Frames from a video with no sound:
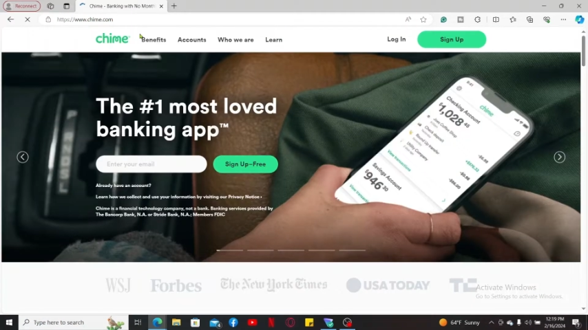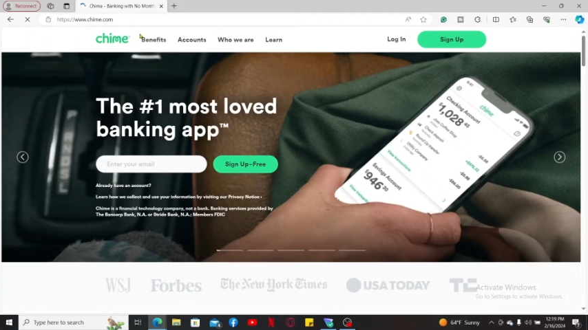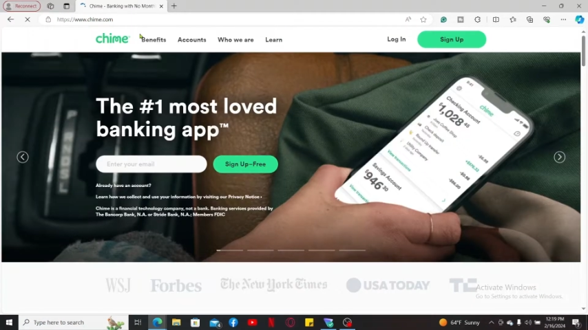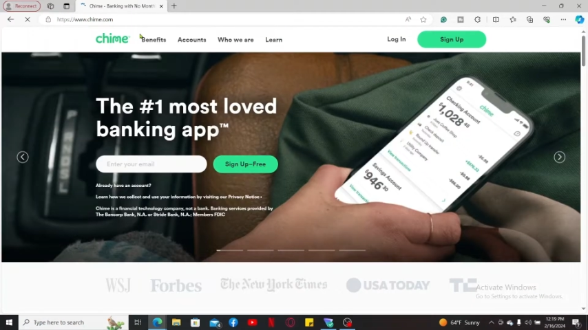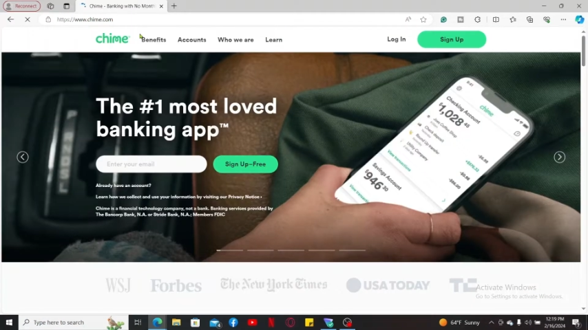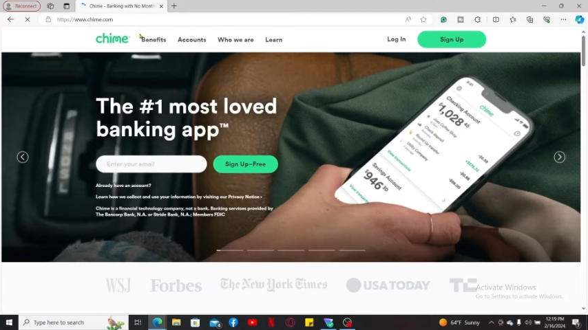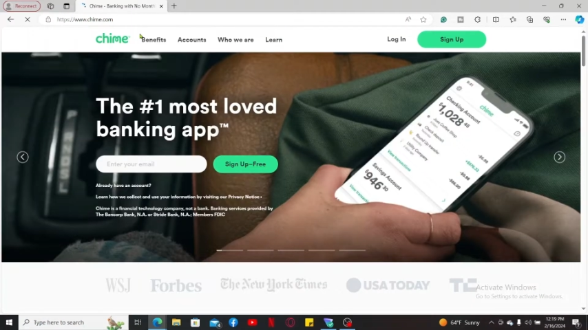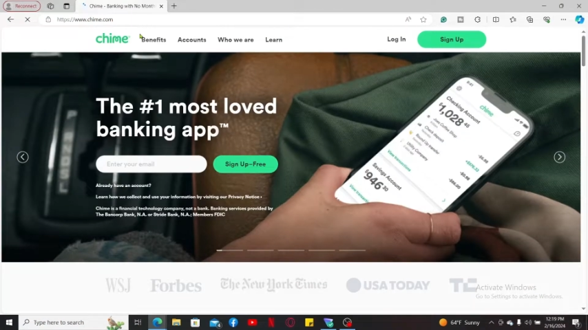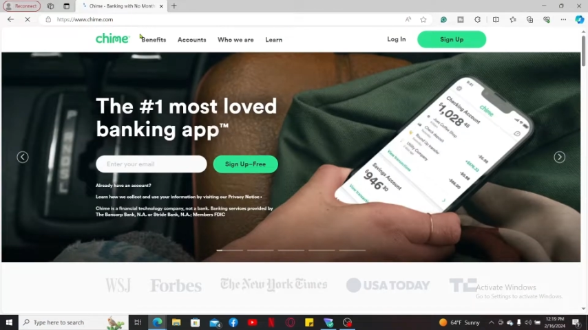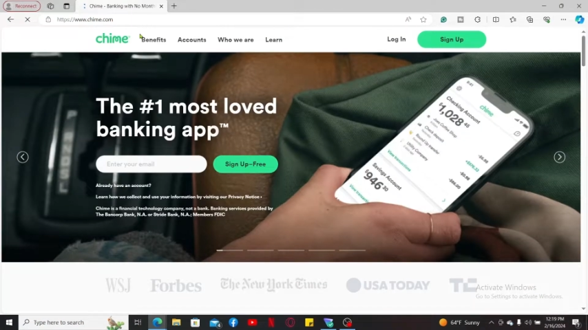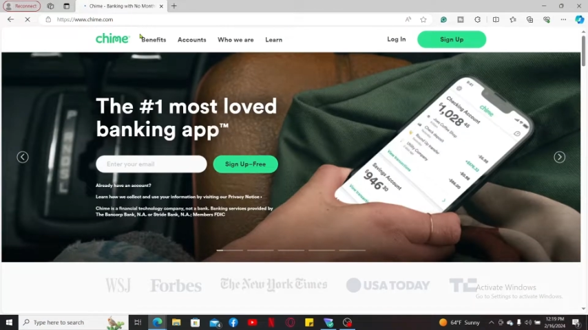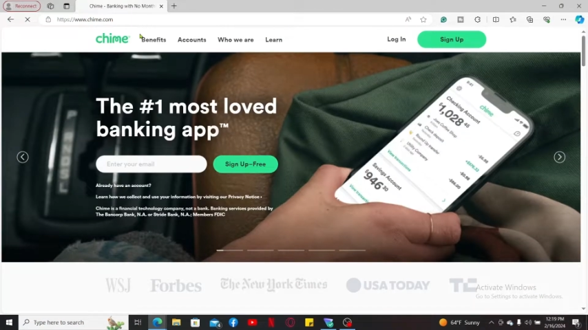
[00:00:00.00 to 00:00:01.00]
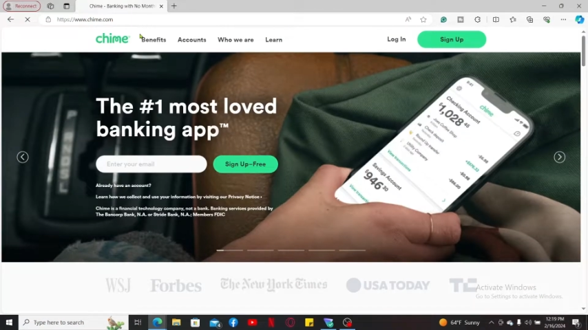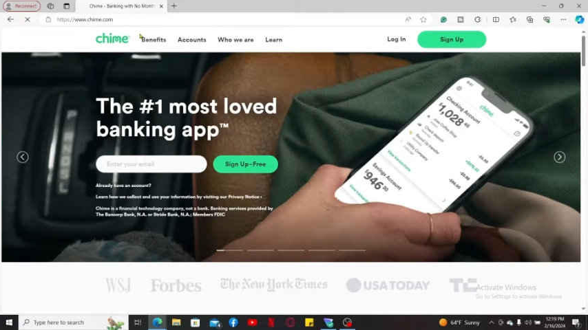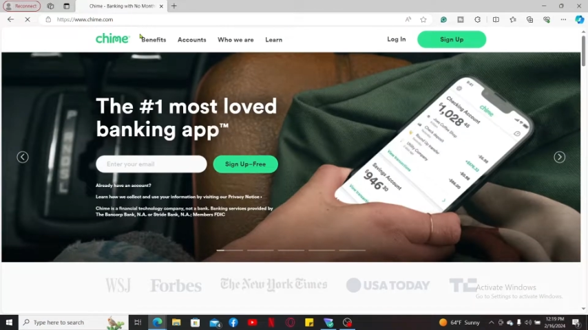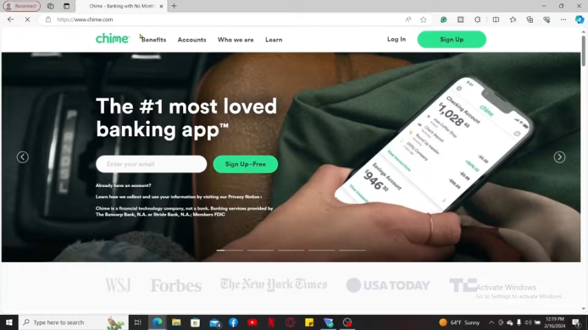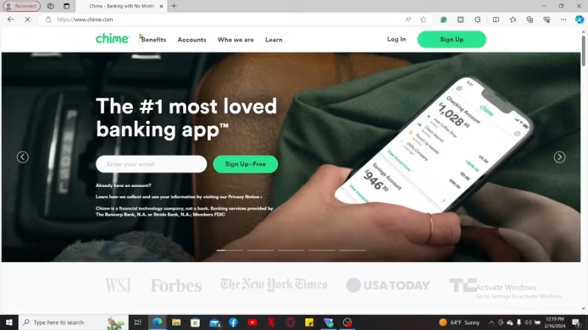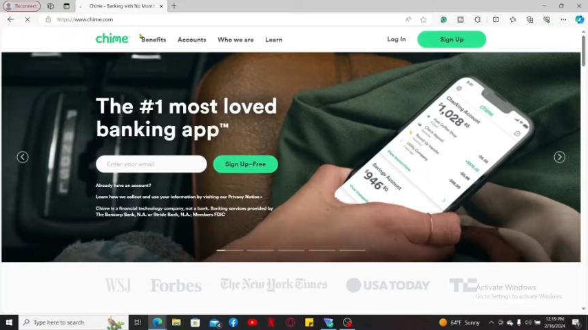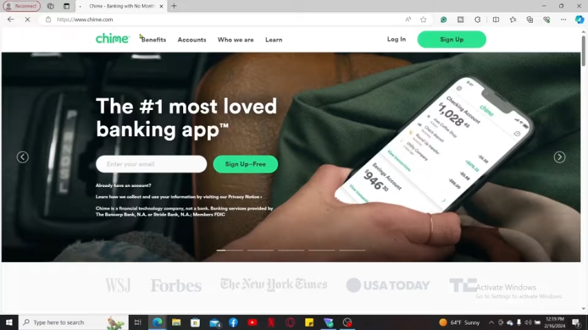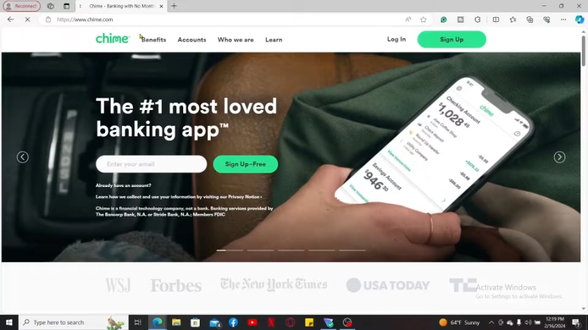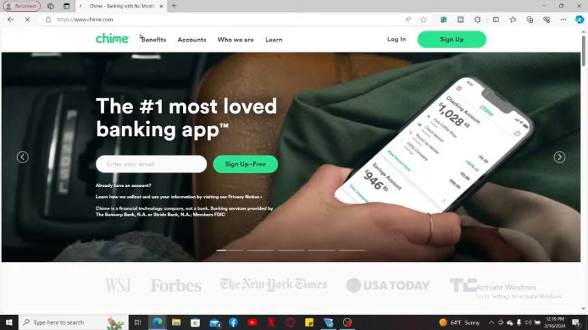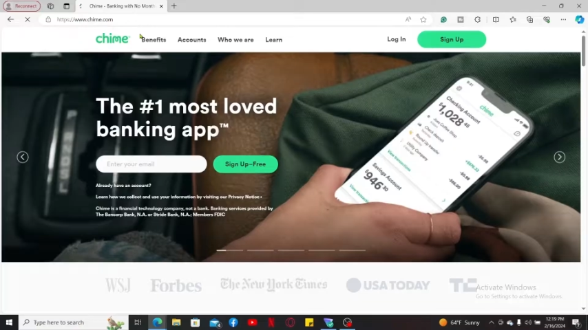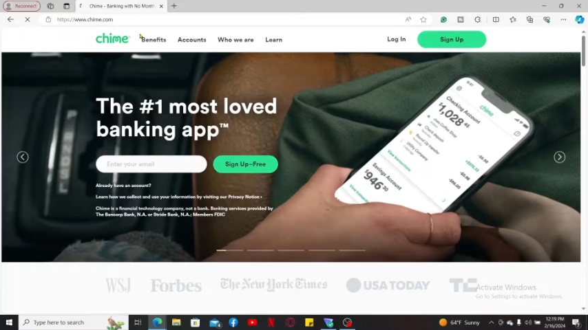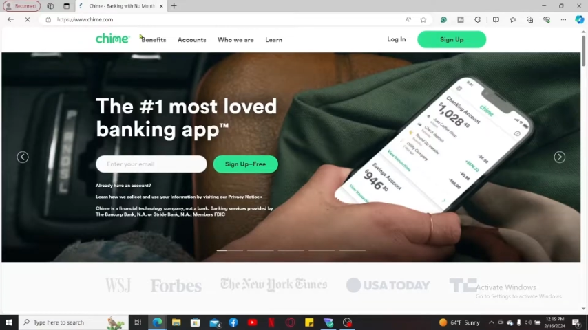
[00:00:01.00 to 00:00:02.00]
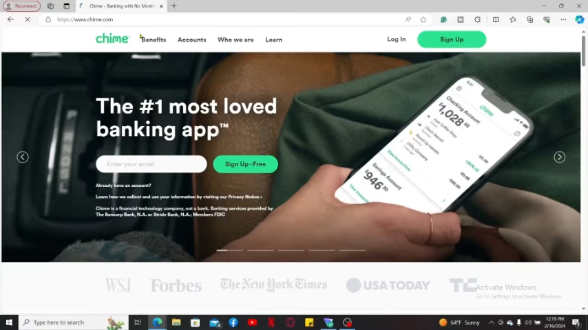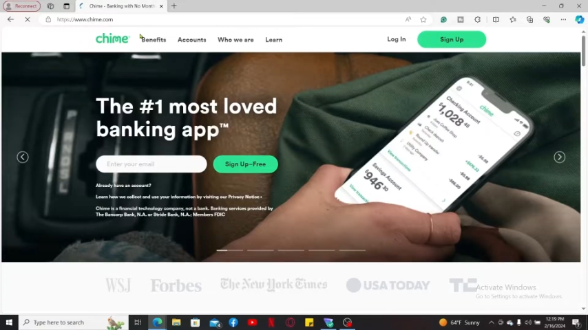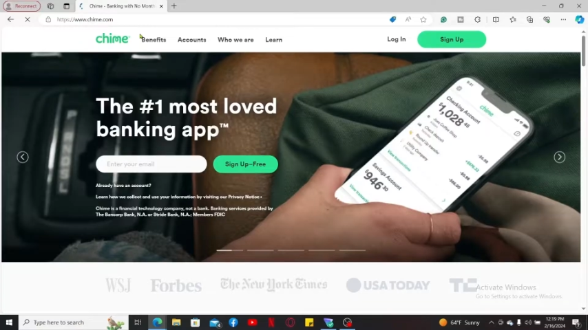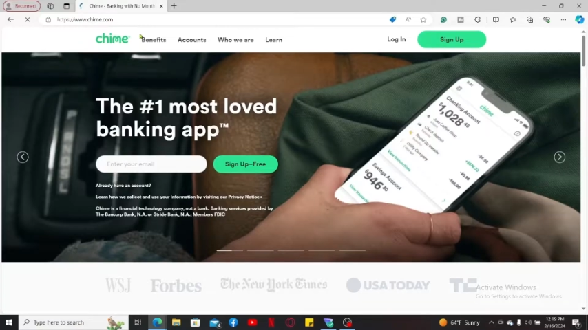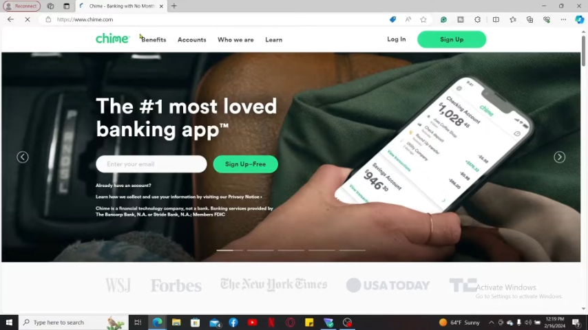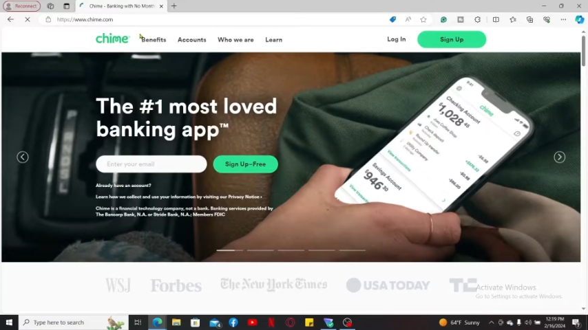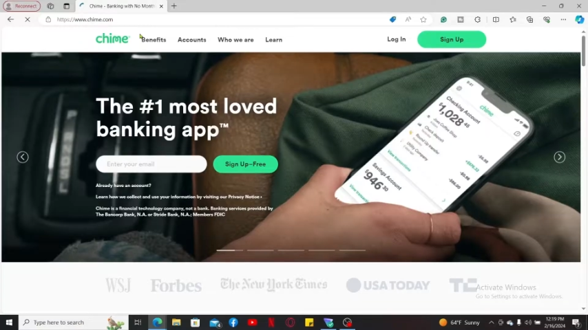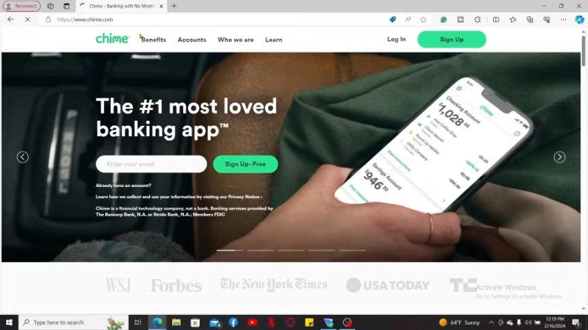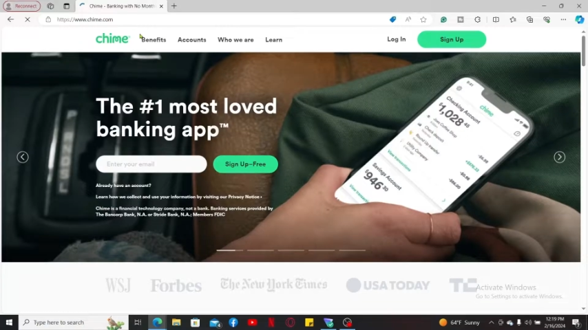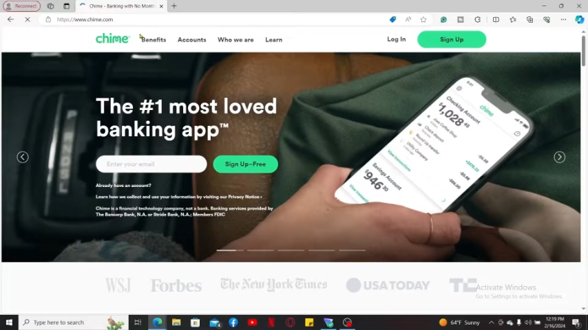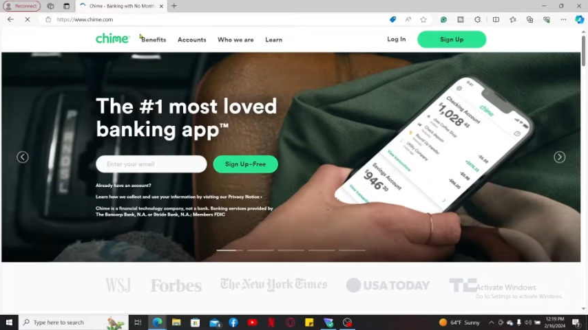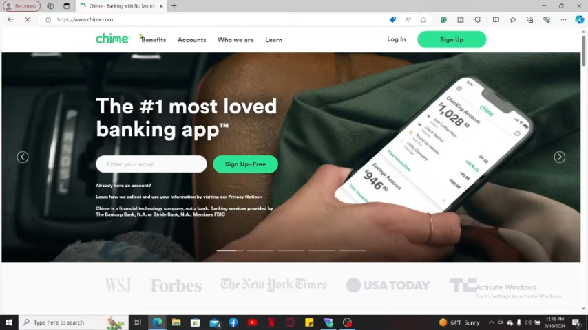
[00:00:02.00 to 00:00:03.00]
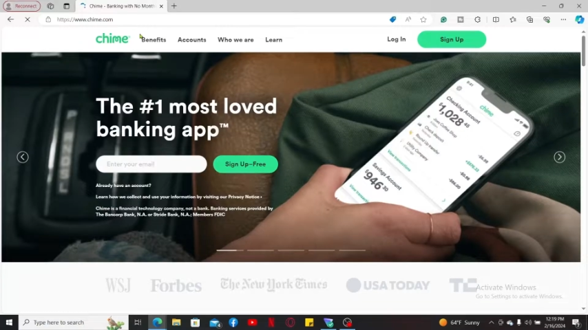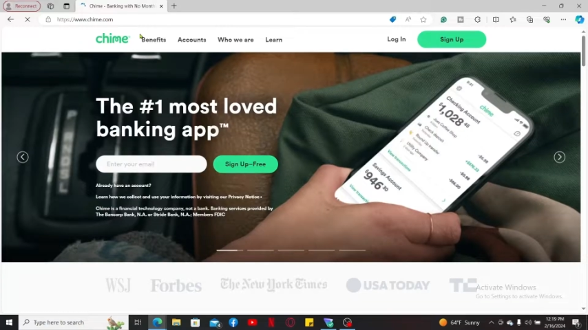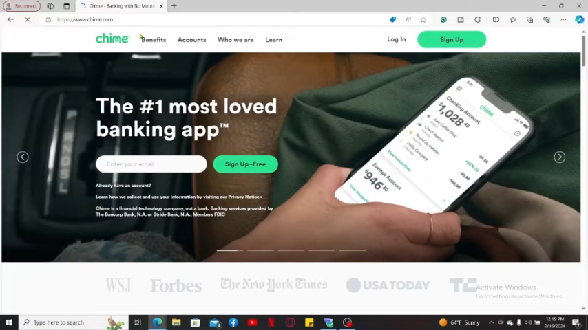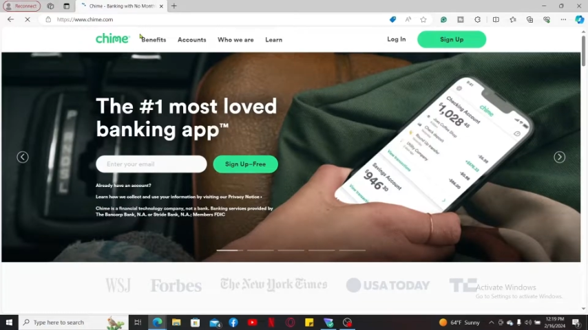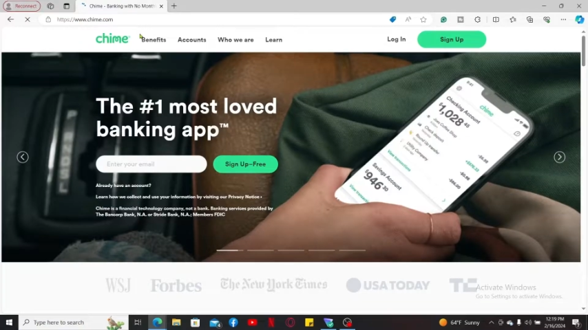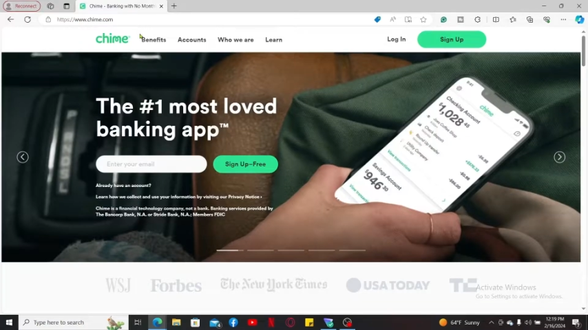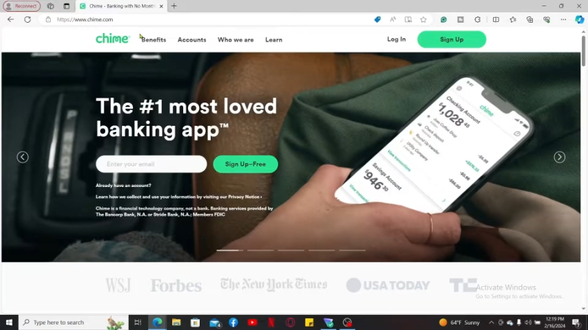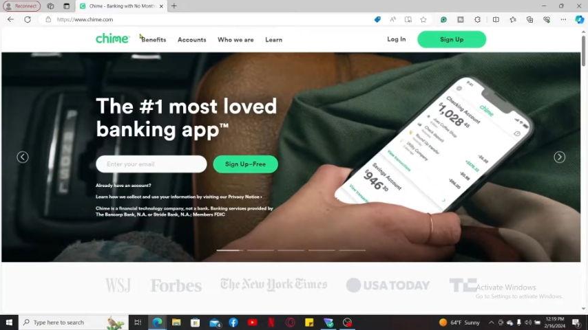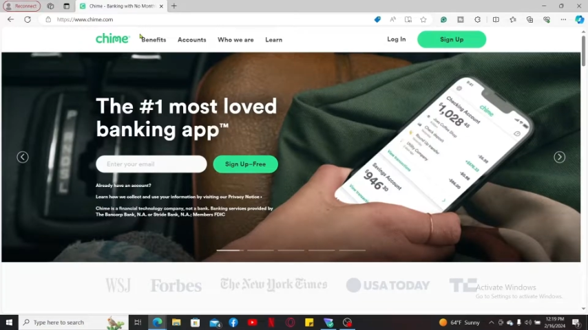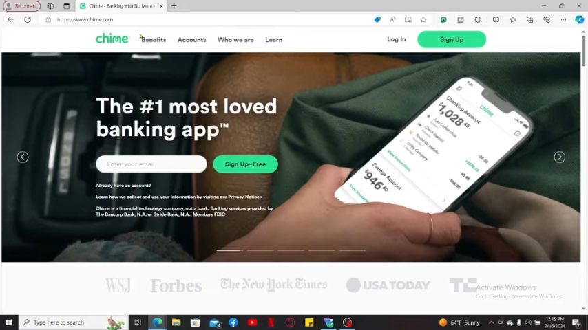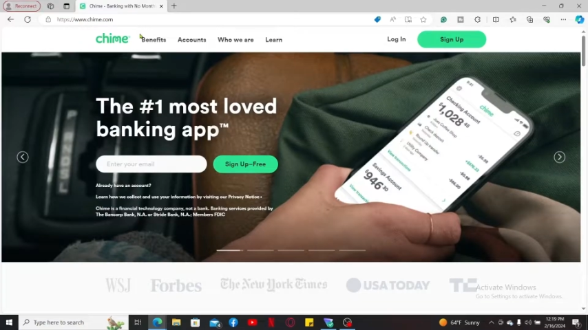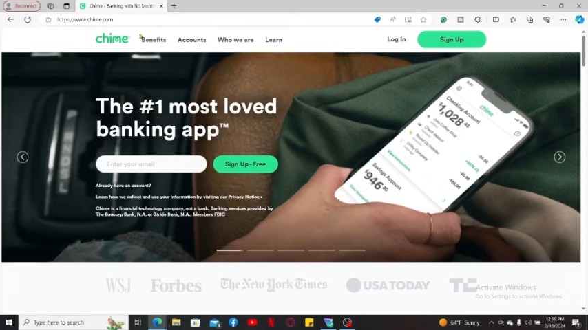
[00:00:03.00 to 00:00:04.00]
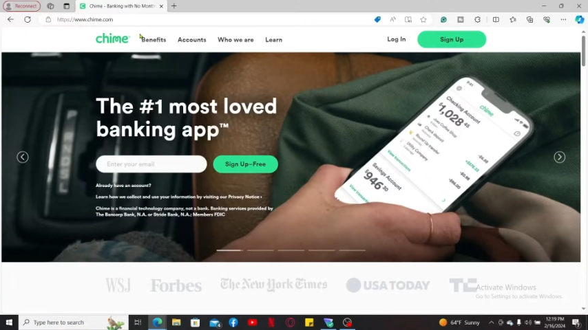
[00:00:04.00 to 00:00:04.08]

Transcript: No face is visible, so there are no lips to read.